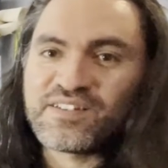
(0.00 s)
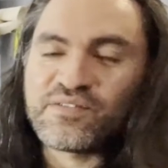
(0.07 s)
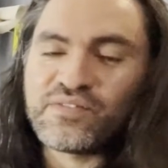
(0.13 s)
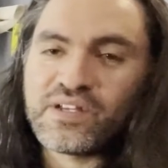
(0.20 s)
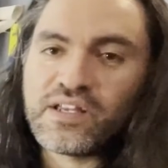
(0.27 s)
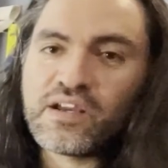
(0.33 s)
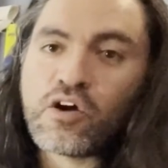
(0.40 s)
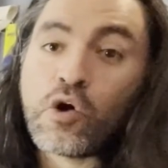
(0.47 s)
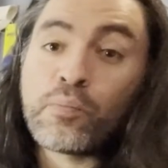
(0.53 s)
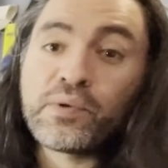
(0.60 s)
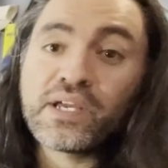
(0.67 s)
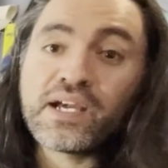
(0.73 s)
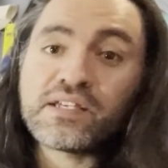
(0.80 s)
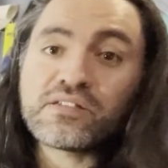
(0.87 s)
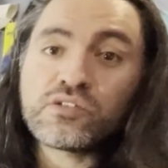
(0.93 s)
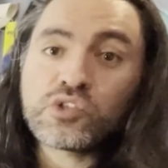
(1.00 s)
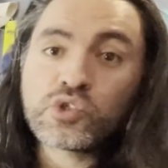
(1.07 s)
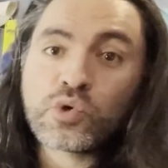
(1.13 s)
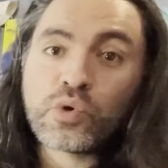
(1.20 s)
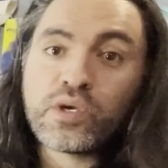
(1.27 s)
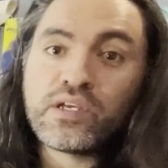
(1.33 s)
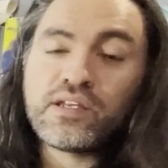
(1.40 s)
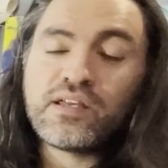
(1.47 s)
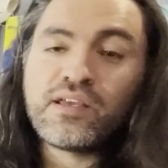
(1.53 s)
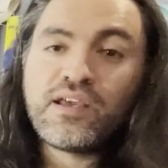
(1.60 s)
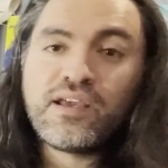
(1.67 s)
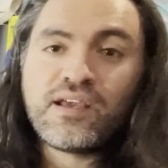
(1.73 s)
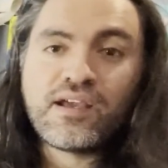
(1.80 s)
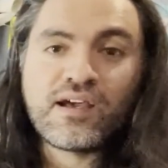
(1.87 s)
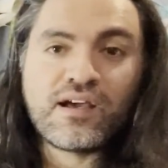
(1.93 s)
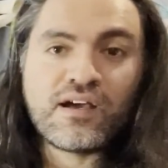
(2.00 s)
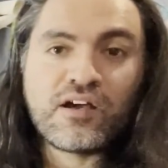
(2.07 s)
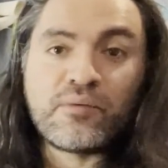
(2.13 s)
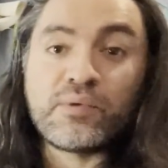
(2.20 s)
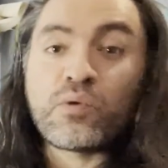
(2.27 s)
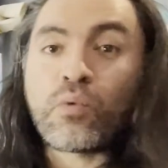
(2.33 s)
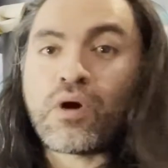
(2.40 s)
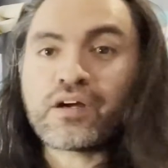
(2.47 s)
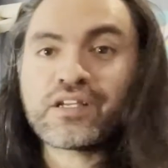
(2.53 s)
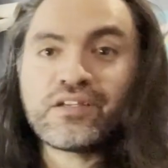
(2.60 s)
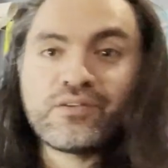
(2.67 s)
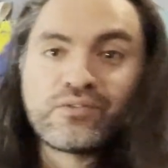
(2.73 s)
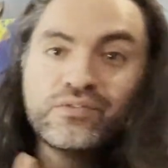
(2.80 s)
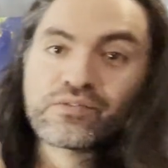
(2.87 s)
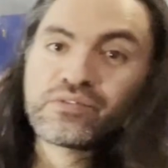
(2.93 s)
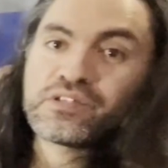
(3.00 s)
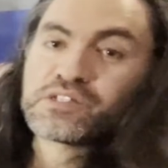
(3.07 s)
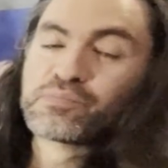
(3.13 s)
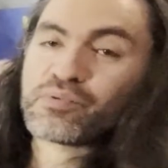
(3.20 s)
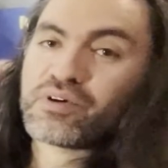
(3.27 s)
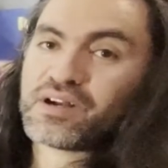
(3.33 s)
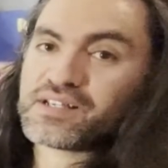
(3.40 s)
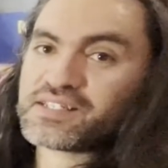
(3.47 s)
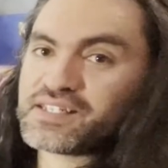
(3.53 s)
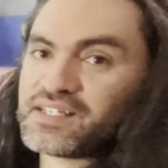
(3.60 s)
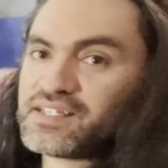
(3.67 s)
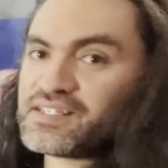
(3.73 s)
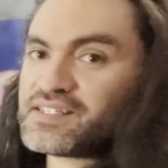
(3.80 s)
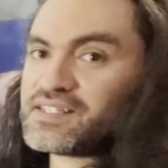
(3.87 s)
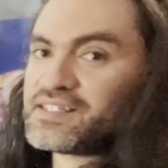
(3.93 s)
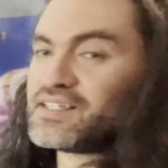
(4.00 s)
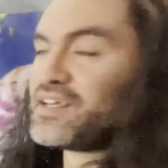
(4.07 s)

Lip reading: the video. I hope you guys enjoyed me walking you through this process.